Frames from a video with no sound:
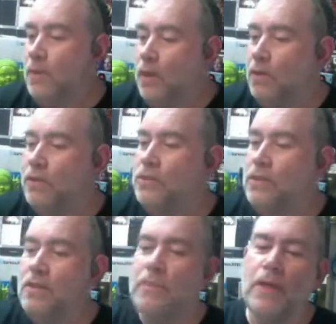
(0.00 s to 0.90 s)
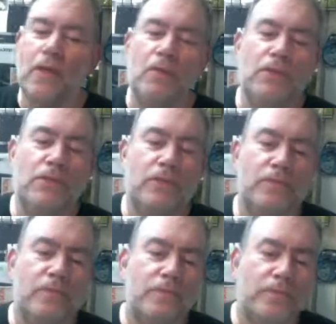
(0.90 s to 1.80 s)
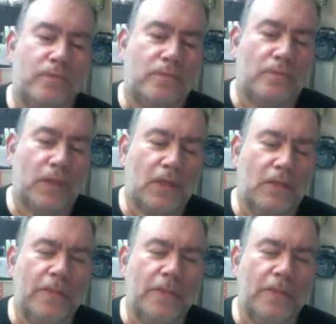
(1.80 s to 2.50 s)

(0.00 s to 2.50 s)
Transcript: Oh, here's another Buck Owens. The